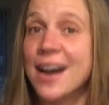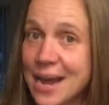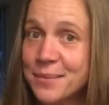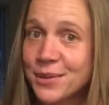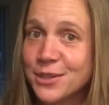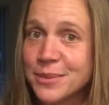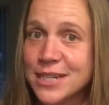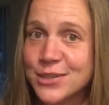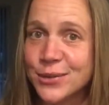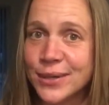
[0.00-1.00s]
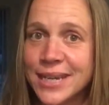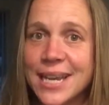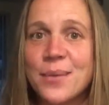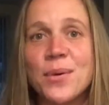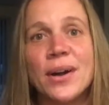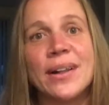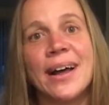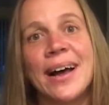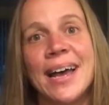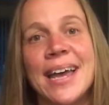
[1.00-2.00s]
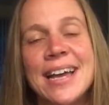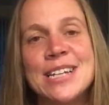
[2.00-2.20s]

I'm going to be enjoying while I